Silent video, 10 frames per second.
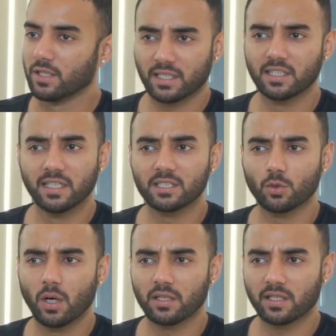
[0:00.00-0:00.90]
I think these
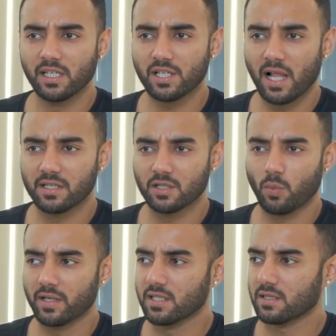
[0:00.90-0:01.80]
two are the key challenges.
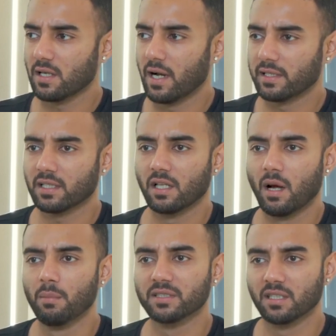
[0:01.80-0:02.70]
One is, I think, the
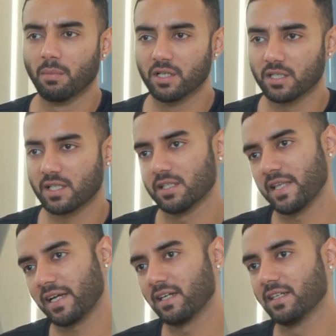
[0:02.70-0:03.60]
numbers and the budgets, and the
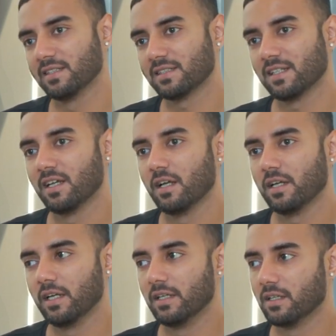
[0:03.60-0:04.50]
second is
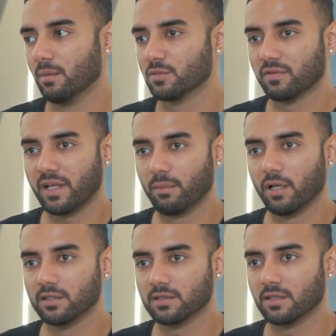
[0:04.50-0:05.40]
in terms of
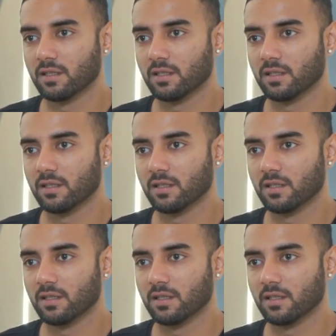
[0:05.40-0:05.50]
timelines.